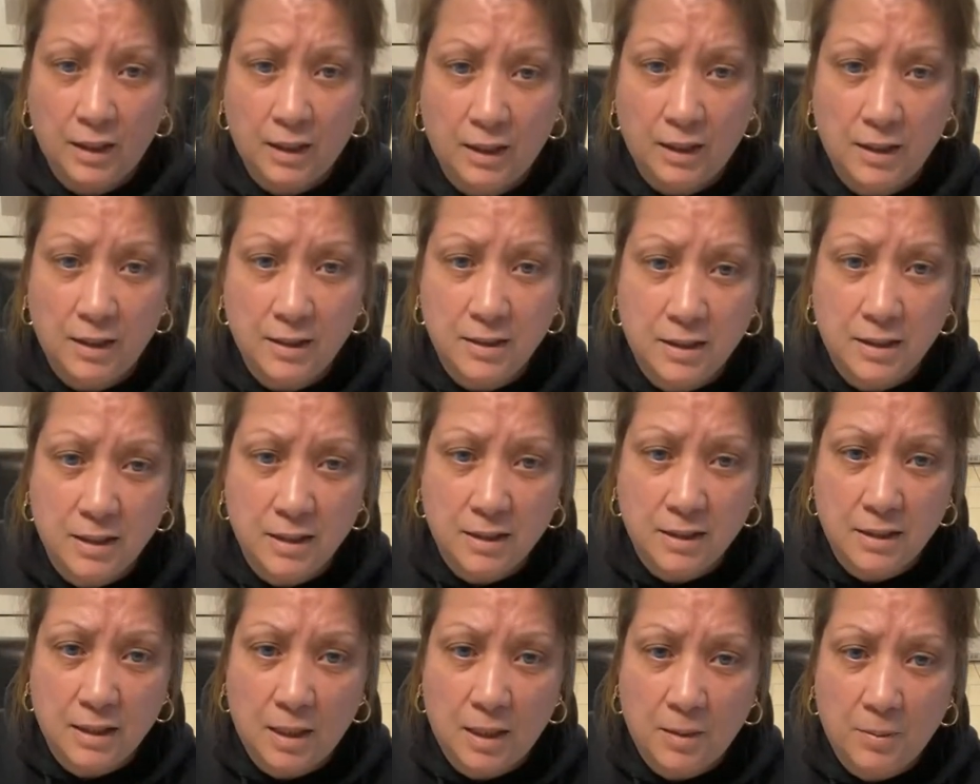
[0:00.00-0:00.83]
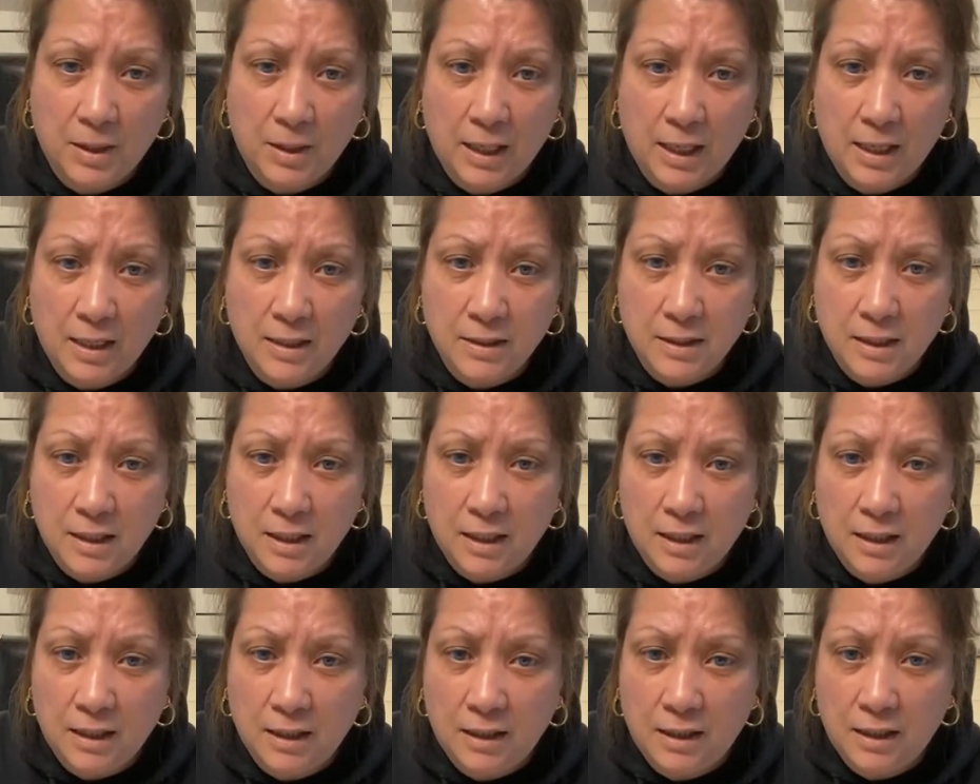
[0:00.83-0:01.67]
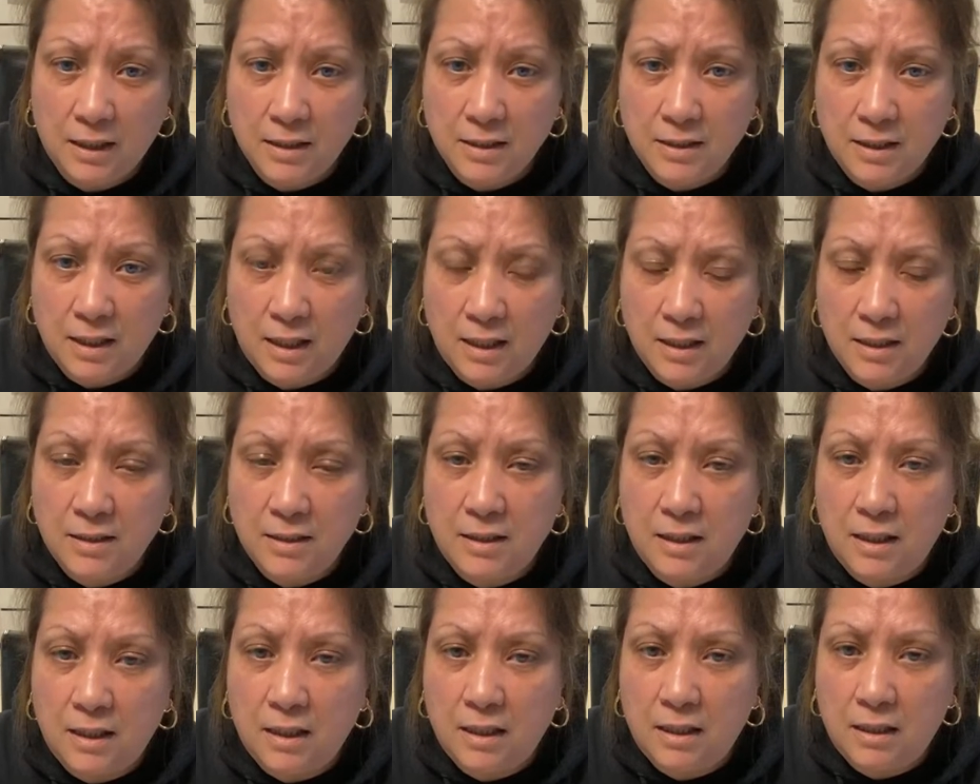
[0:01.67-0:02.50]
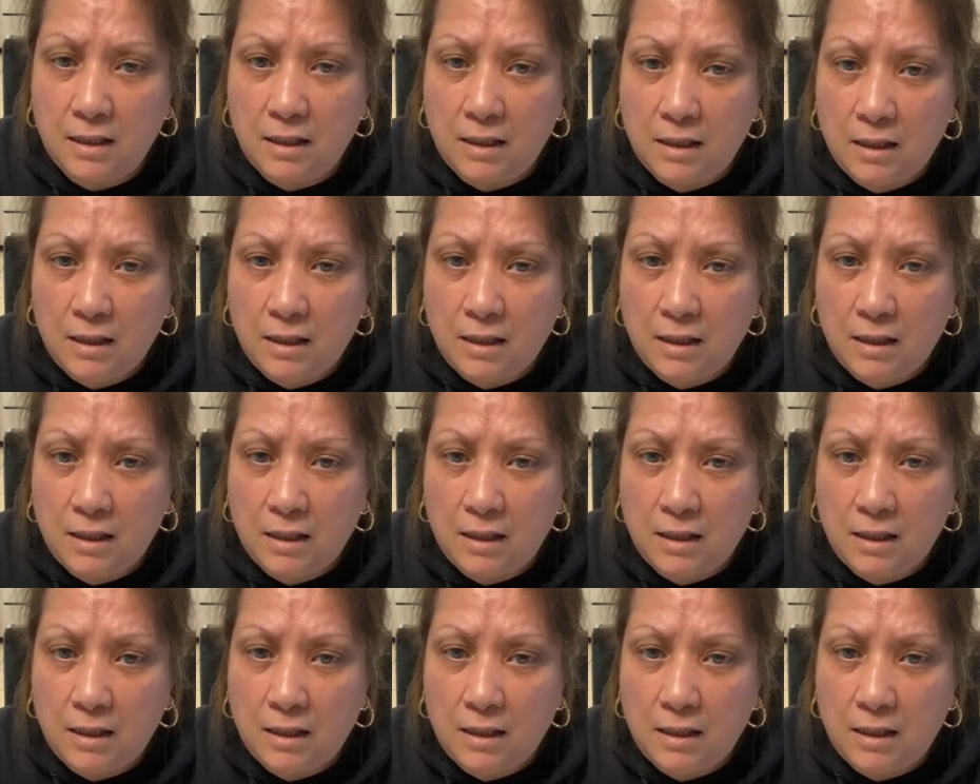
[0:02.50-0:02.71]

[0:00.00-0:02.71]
Let's see, is anybody asking anything, Stacy?